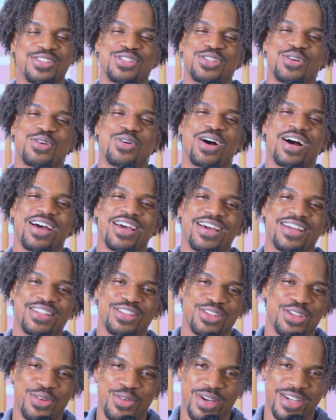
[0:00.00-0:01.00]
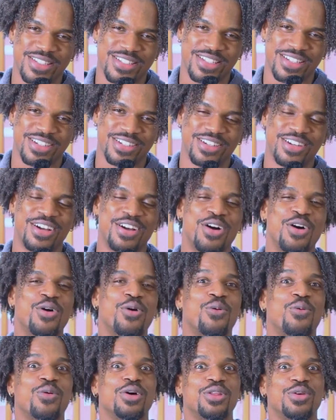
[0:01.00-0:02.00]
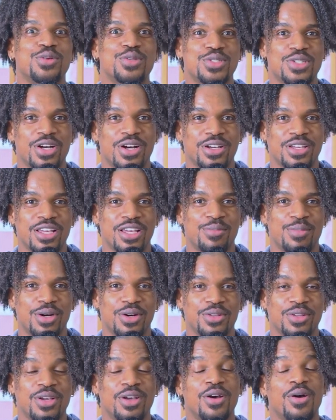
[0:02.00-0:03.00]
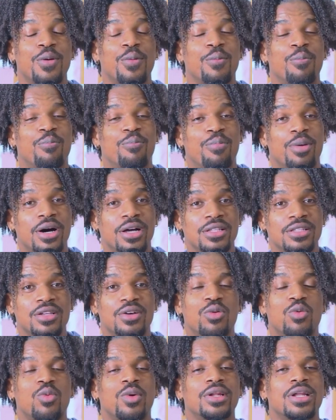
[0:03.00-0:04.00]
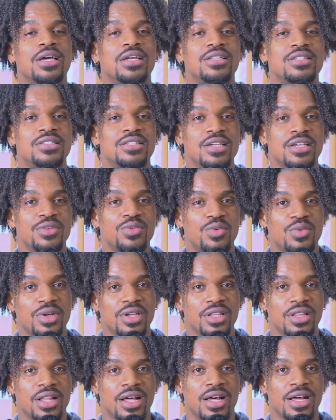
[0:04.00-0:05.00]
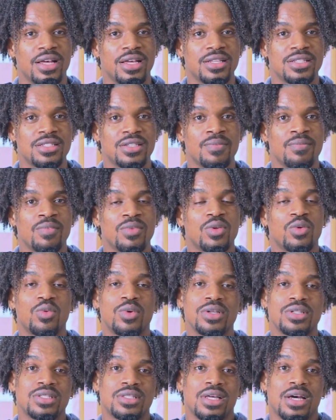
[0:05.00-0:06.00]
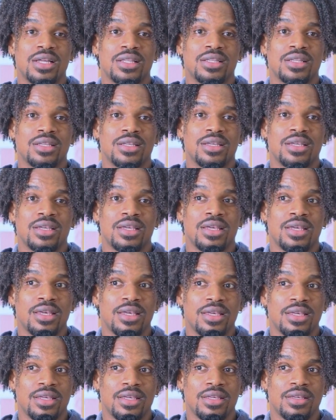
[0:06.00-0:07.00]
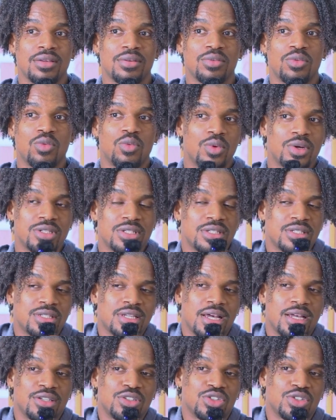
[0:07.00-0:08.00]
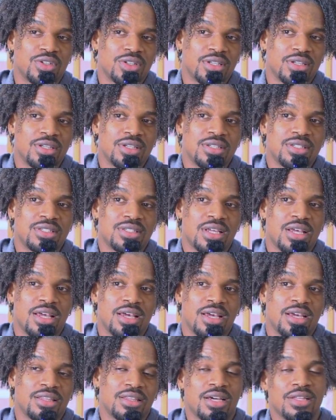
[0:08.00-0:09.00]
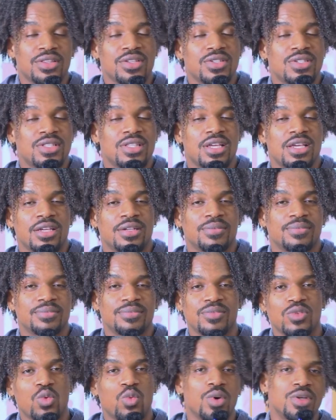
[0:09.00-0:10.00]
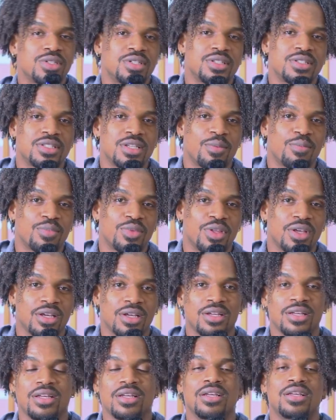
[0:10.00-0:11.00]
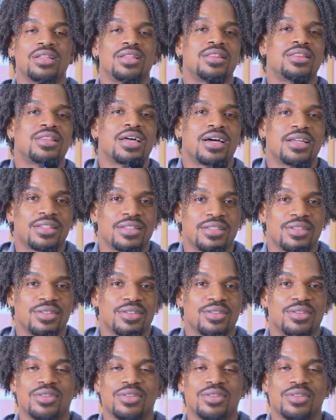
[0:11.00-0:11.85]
and so I had no idea what he was talking about. But what I did realize was that he was essentially saying that this thing wasn't something that